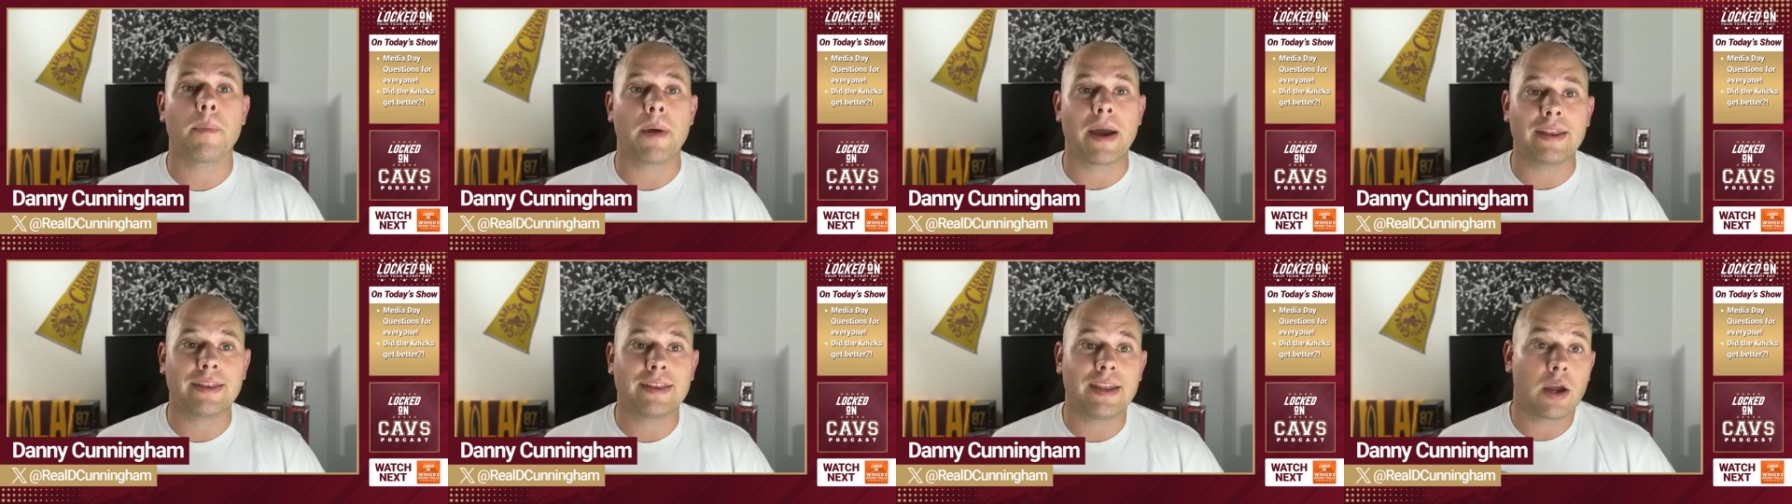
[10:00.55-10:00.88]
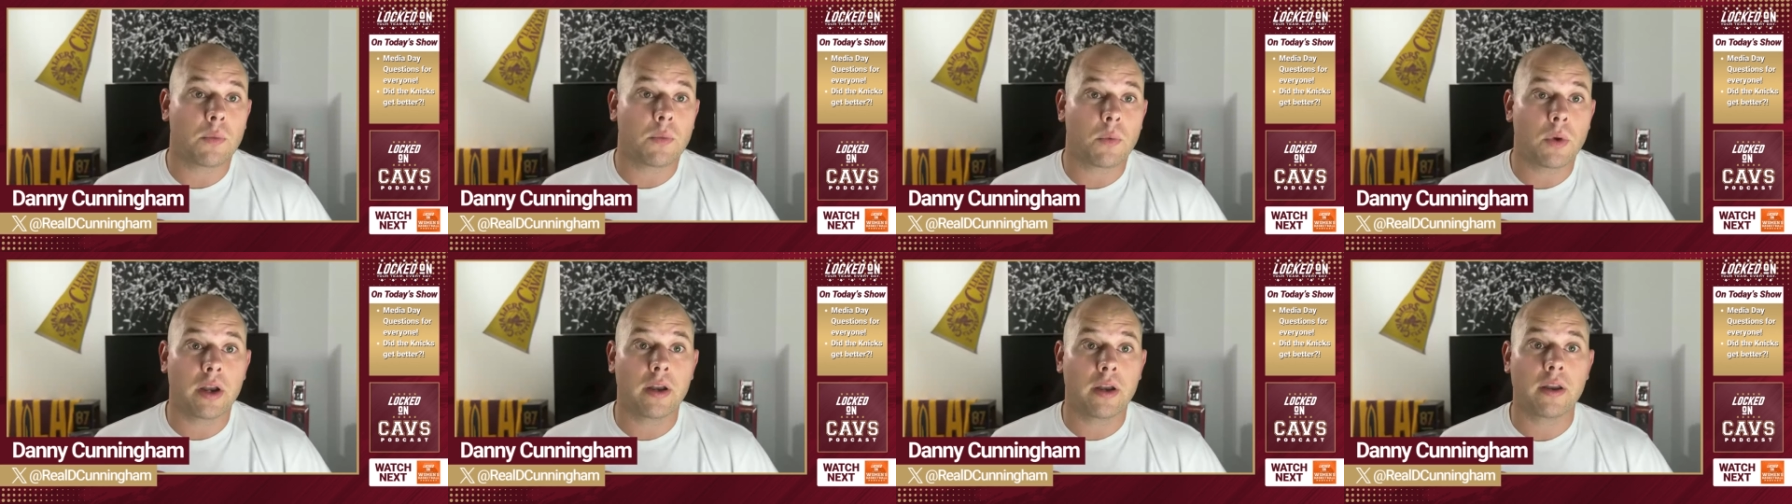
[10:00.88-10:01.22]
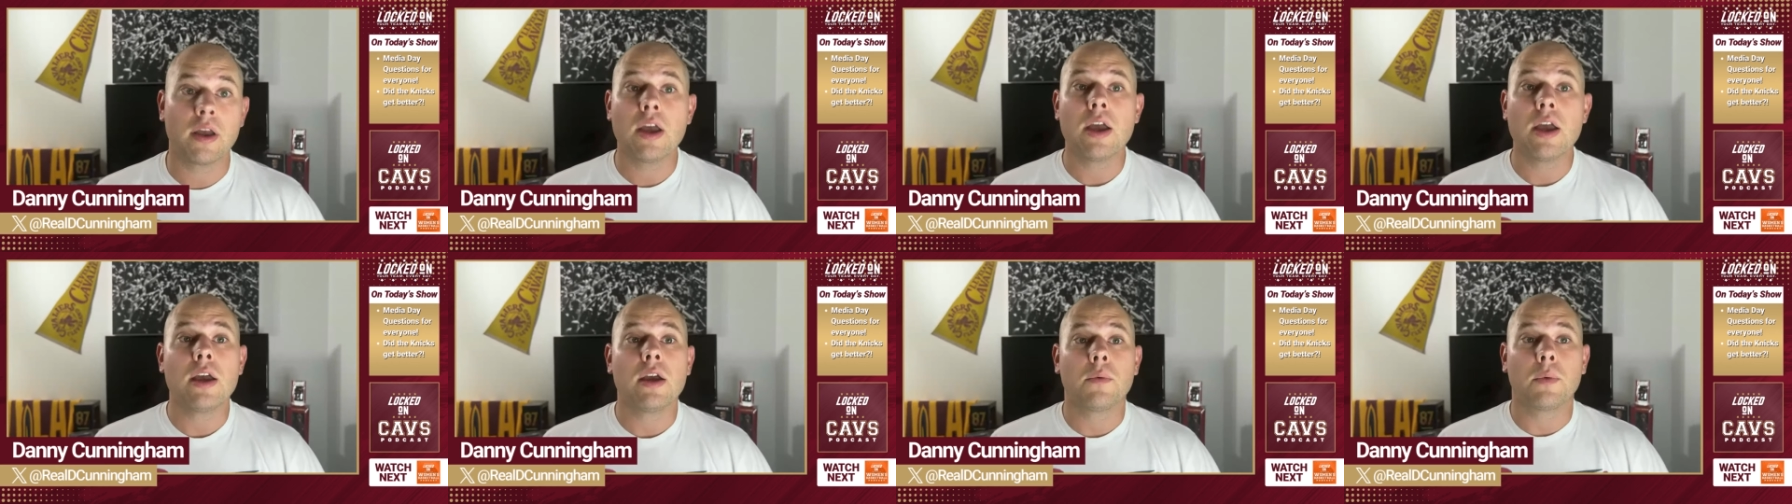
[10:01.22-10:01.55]
I think when
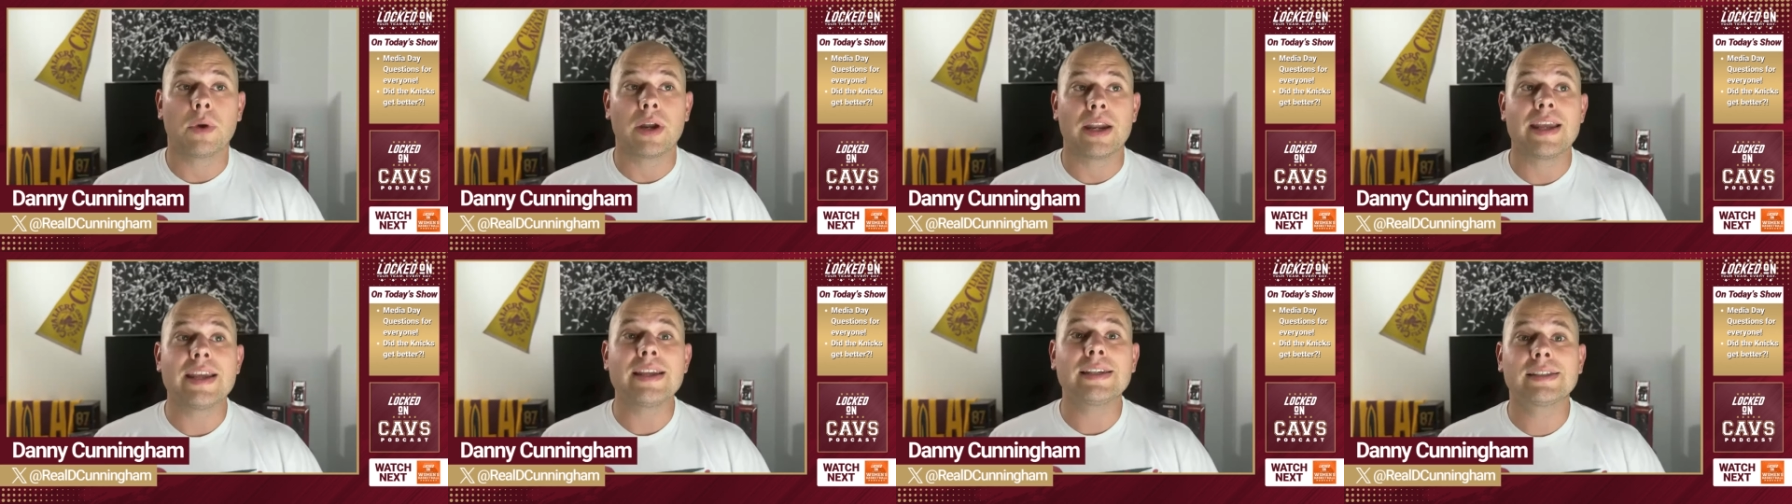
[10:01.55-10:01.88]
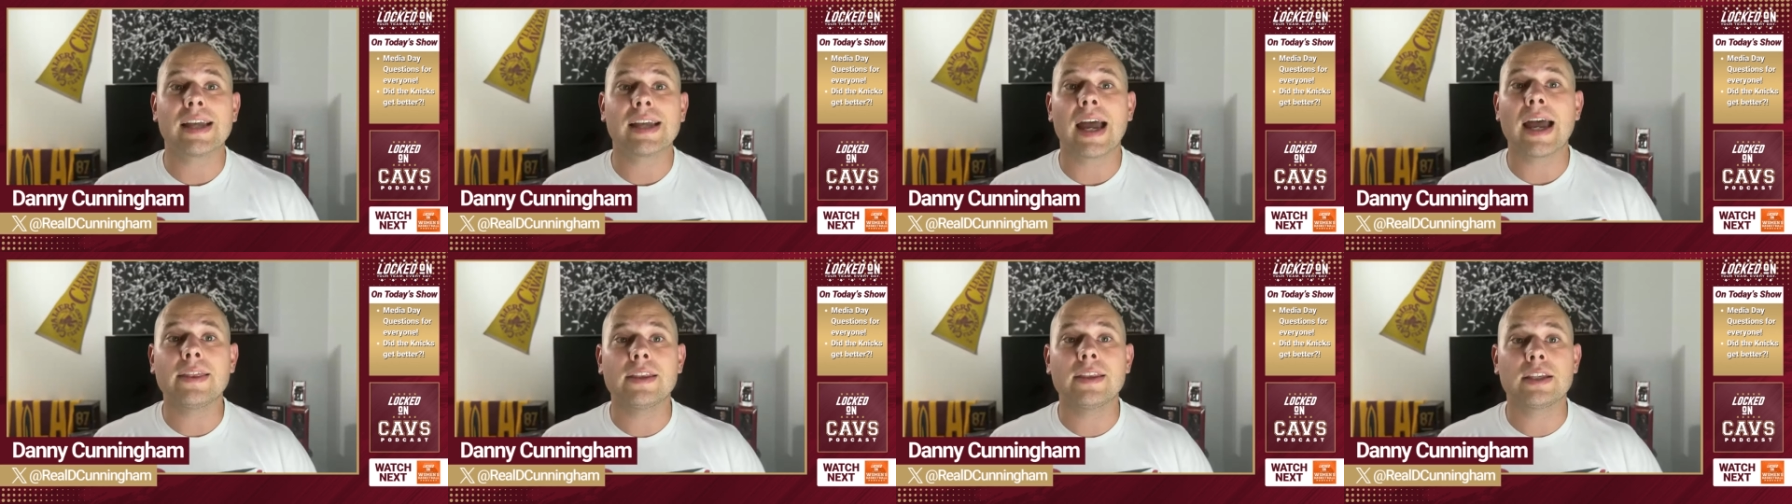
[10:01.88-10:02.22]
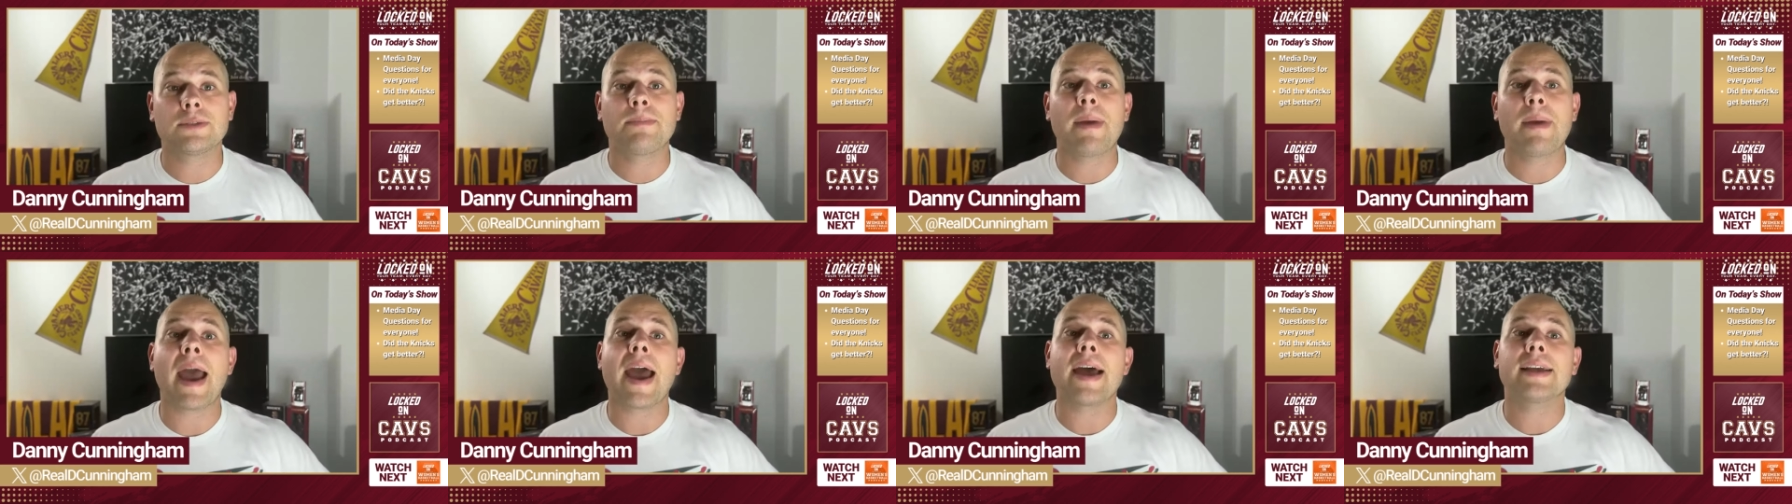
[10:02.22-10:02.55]
when he signed
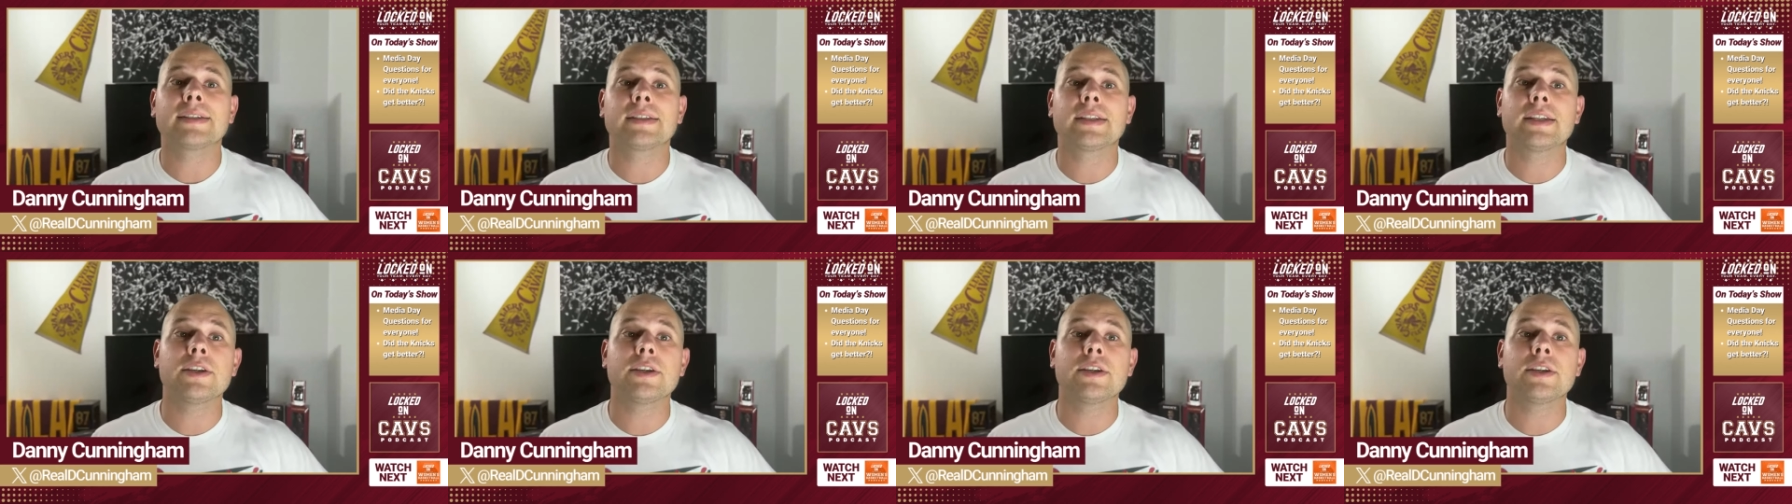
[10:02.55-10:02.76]
this past